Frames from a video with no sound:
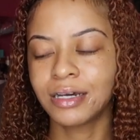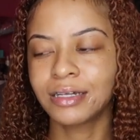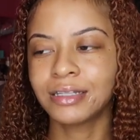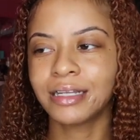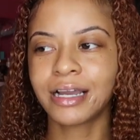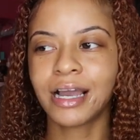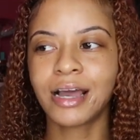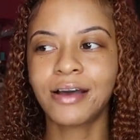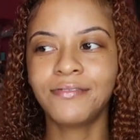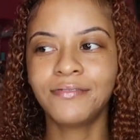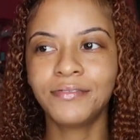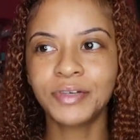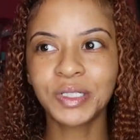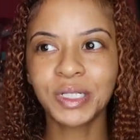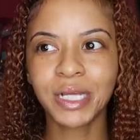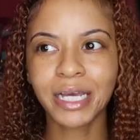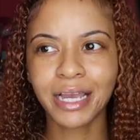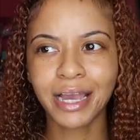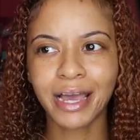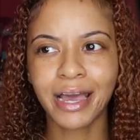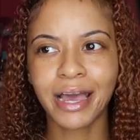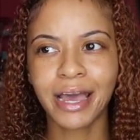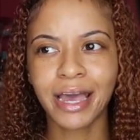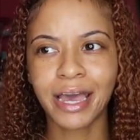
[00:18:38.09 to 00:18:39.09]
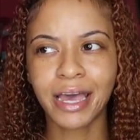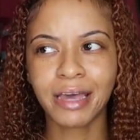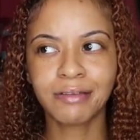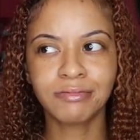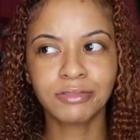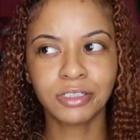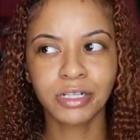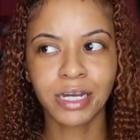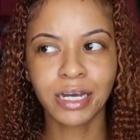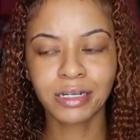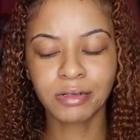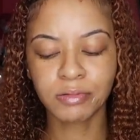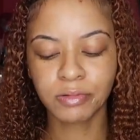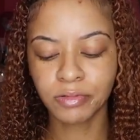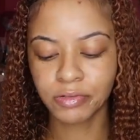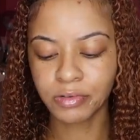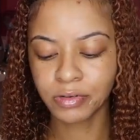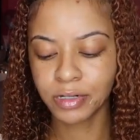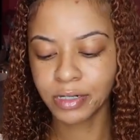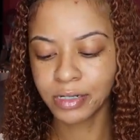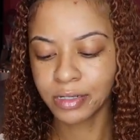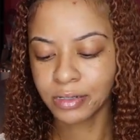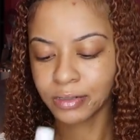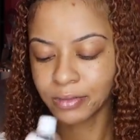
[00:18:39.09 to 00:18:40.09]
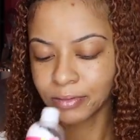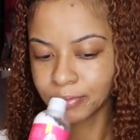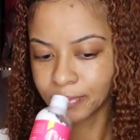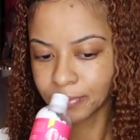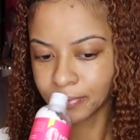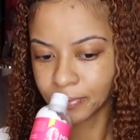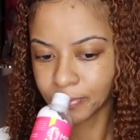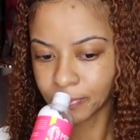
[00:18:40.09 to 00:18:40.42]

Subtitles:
Like, I feel like I have tried it before now,